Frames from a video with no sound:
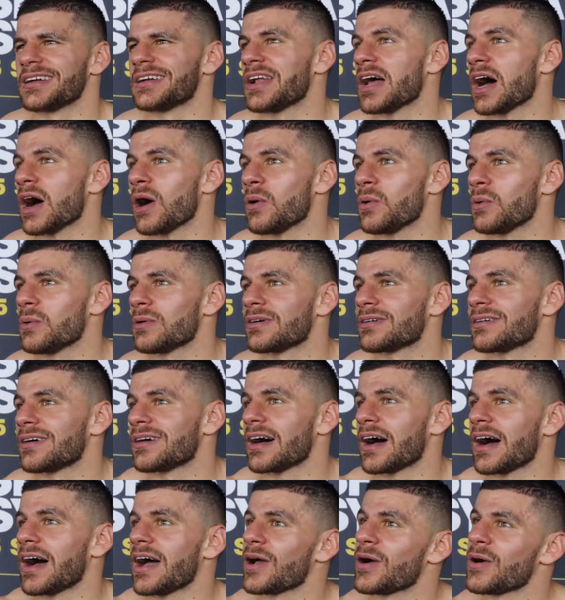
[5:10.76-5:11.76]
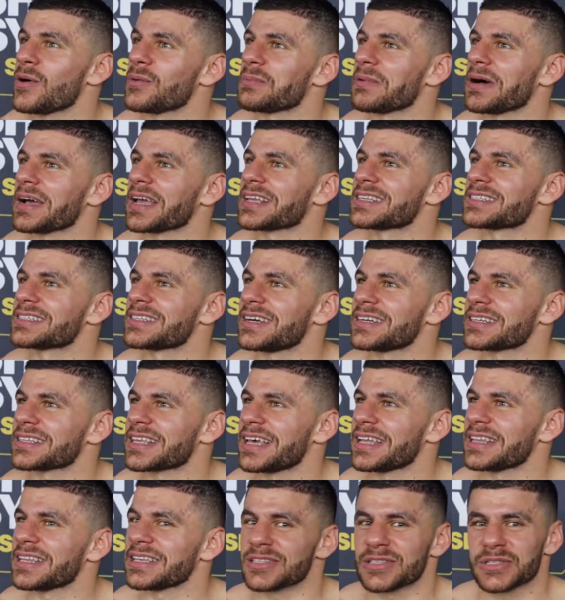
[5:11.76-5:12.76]
Now, I hope I start
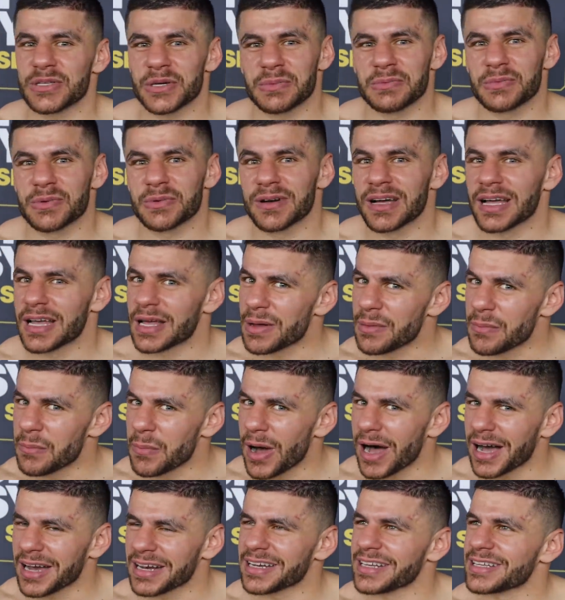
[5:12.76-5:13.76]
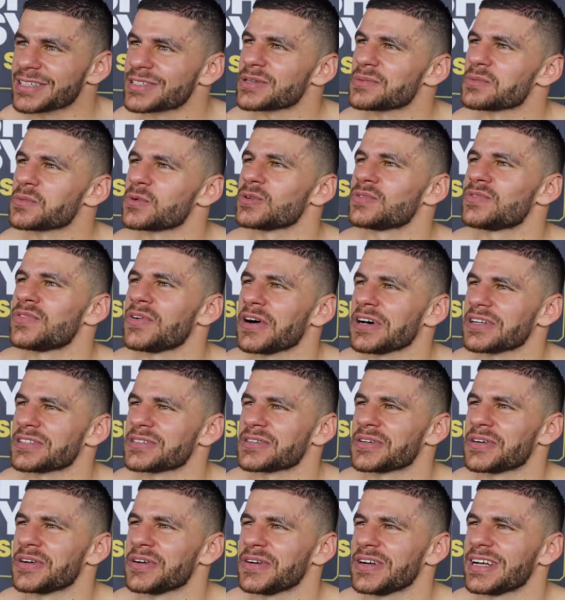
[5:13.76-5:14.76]
getting some money and some good fights,
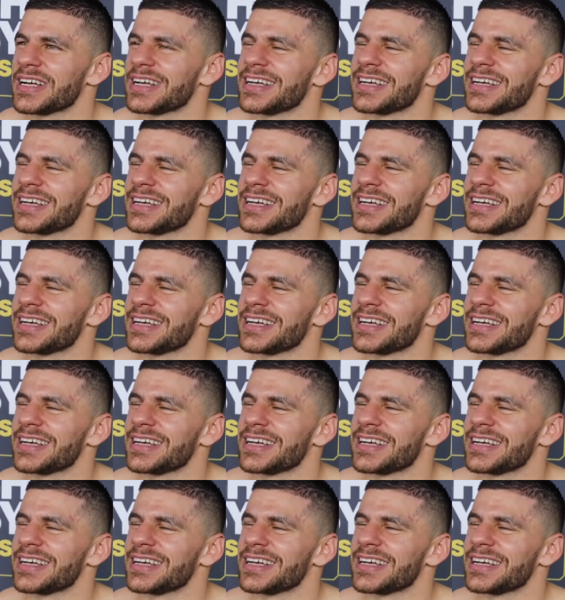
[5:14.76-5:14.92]
you know.